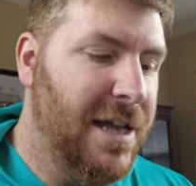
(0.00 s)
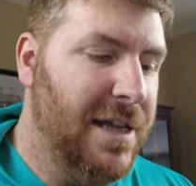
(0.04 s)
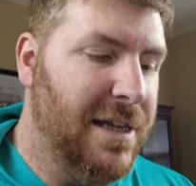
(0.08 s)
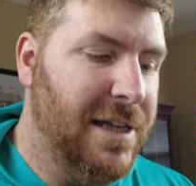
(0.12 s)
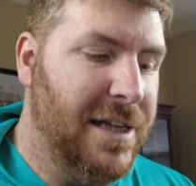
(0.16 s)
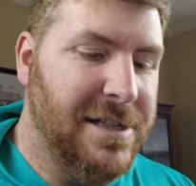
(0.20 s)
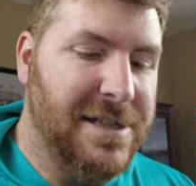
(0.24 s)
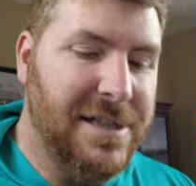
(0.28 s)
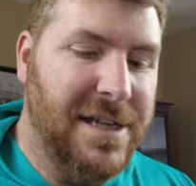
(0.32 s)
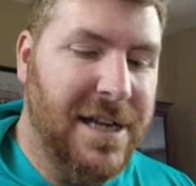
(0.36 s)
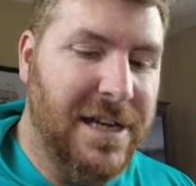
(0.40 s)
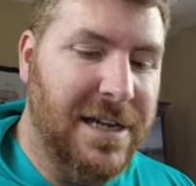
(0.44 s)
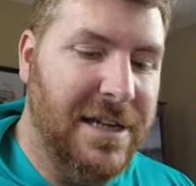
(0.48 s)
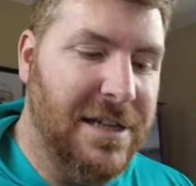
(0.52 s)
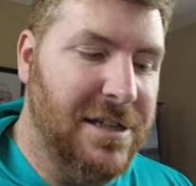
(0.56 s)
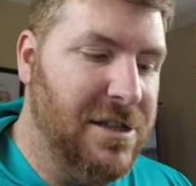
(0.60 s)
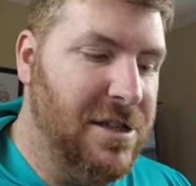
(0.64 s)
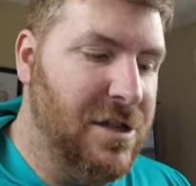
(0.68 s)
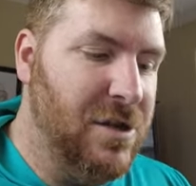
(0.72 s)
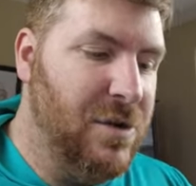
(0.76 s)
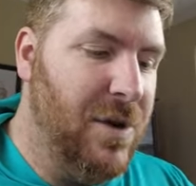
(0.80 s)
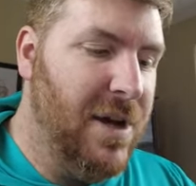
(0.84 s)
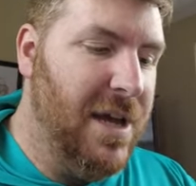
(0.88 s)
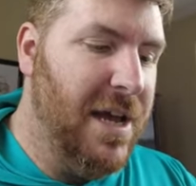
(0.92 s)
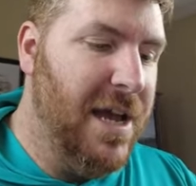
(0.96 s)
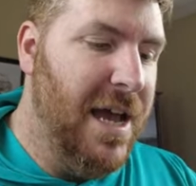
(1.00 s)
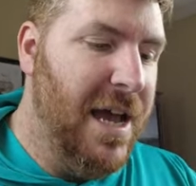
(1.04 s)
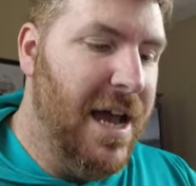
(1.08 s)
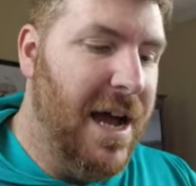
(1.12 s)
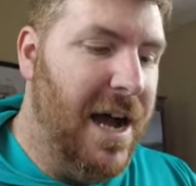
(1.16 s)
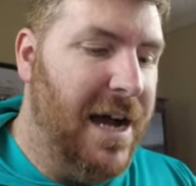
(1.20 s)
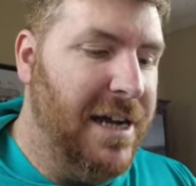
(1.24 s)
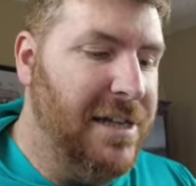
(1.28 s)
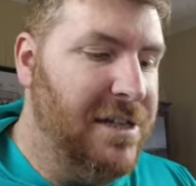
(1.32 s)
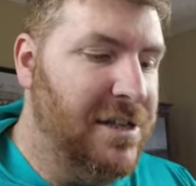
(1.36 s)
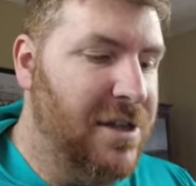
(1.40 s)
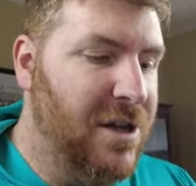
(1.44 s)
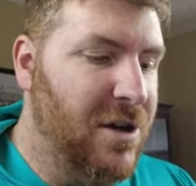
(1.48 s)
Let's get into it.
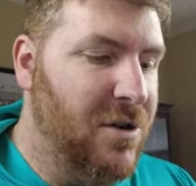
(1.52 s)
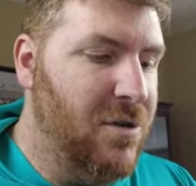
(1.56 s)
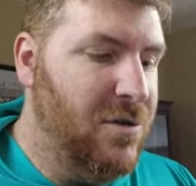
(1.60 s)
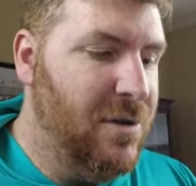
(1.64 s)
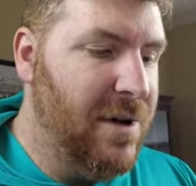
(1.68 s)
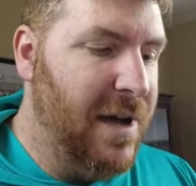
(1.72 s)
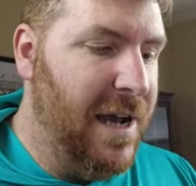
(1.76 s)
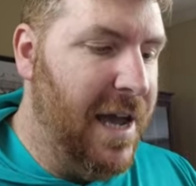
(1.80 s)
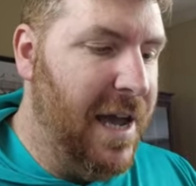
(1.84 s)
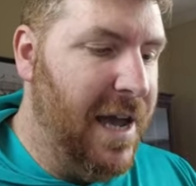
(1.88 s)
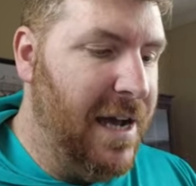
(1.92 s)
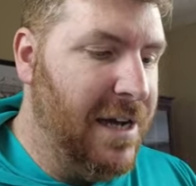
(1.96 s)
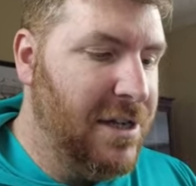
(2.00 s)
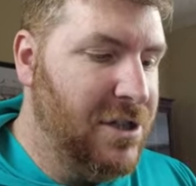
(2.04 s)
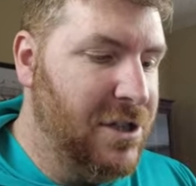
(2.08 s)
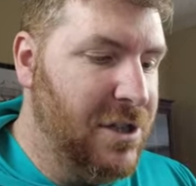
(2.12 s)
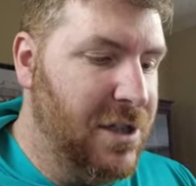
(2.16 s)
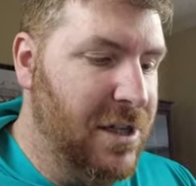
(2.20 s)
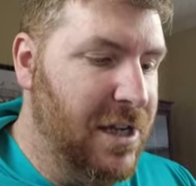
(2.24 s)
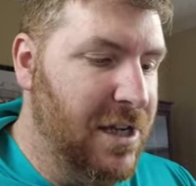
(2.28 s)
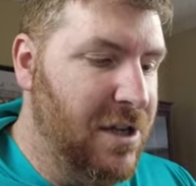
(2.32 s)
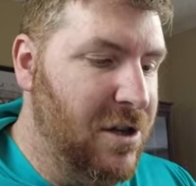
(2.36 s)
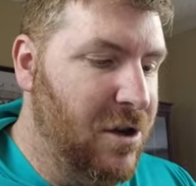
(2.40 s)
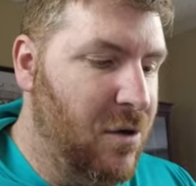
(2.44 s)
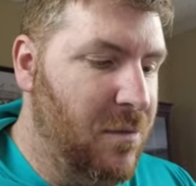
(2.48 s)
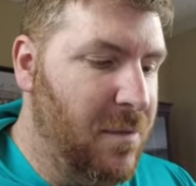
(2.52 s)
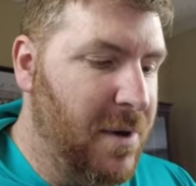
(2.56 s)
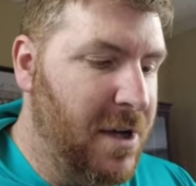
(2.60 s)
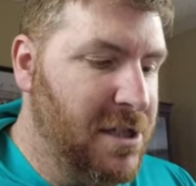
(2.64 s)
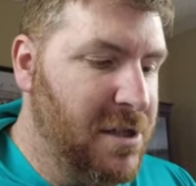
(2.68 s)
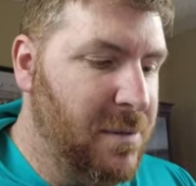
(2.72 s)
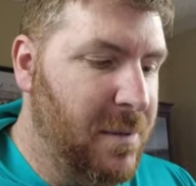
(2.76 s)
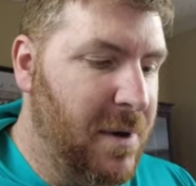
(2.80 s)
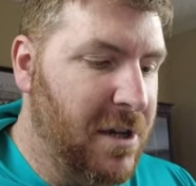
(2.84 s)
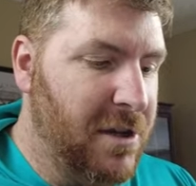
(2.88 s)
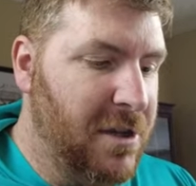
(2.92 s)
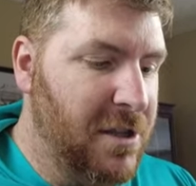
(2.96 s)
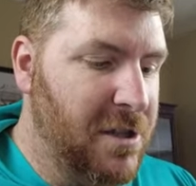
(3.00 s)
I don't actually know
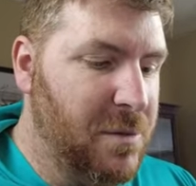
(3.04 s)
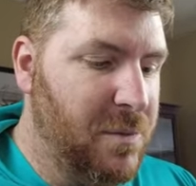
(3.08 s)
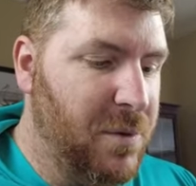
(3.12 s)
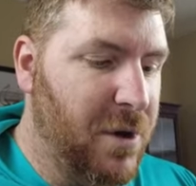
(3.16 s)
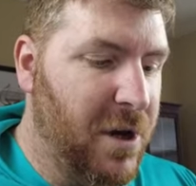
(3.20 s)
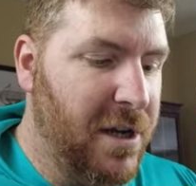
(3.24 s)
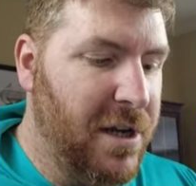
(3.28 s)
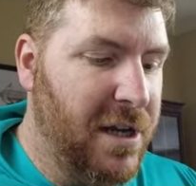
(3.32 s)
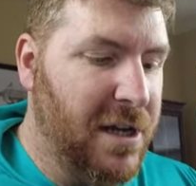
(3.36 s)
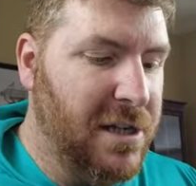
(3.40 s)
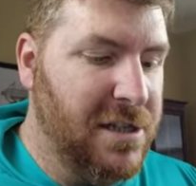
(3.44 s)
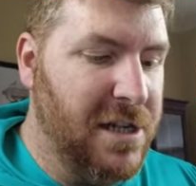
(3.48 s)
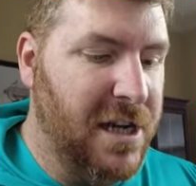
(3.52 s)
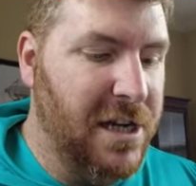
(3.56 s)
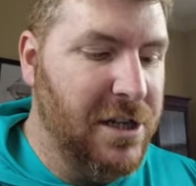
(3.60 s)
much about this product.